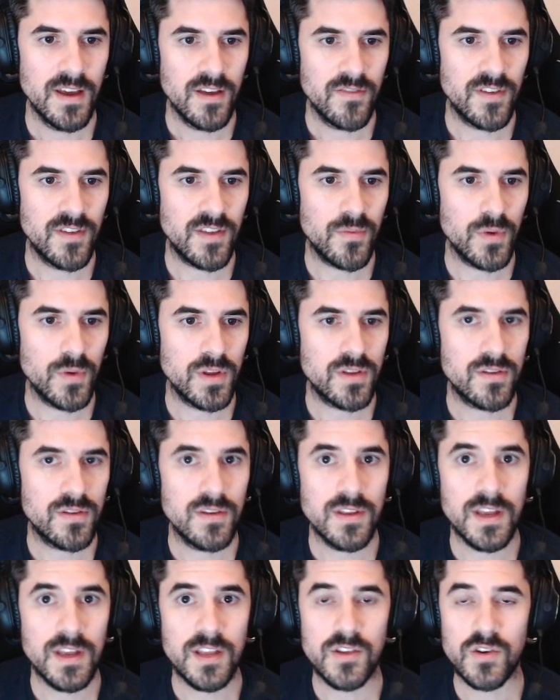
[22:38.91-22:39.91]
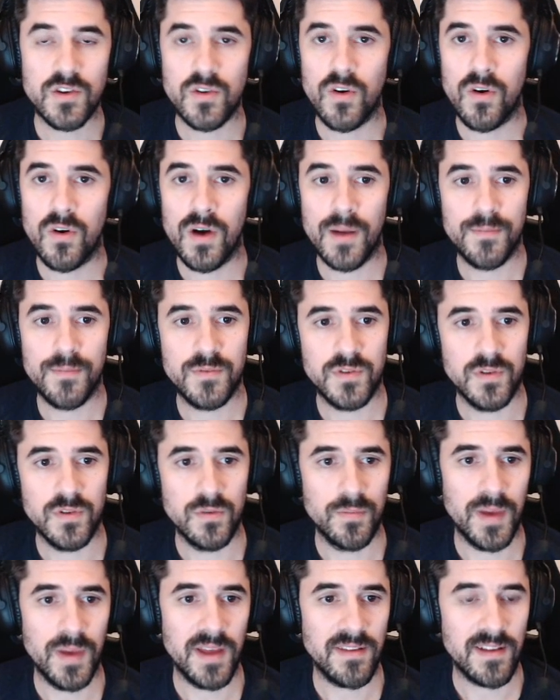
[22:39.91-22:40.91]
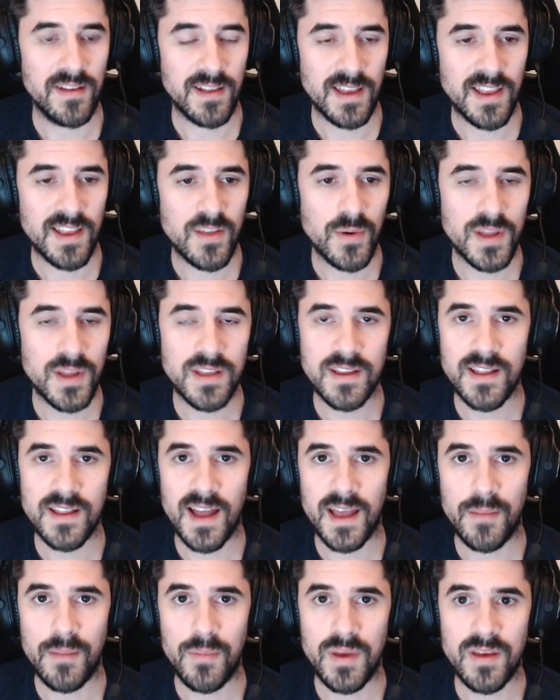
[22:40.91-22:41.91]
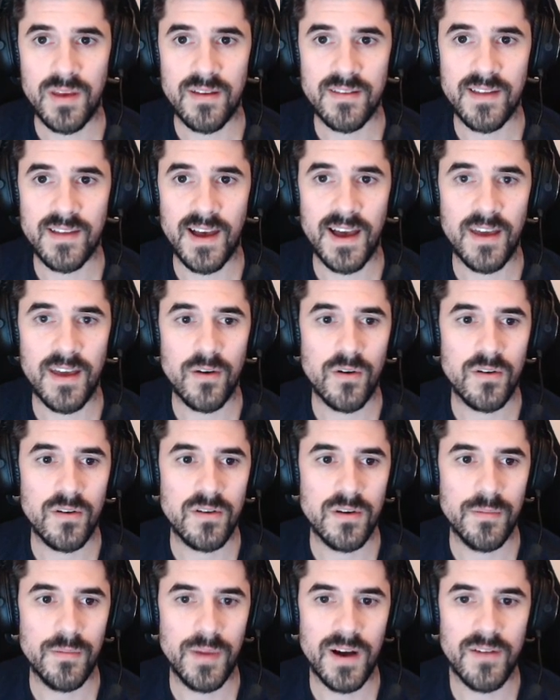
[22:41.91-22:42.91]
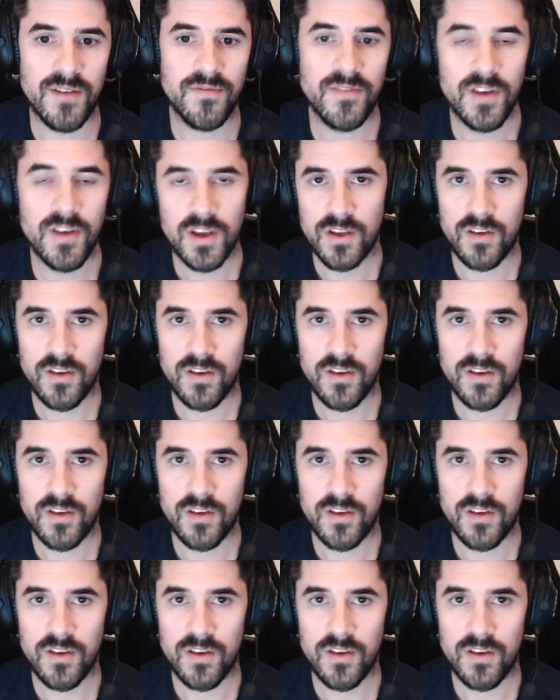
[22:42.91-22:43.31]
this would need to go up to basically 29 psi or above,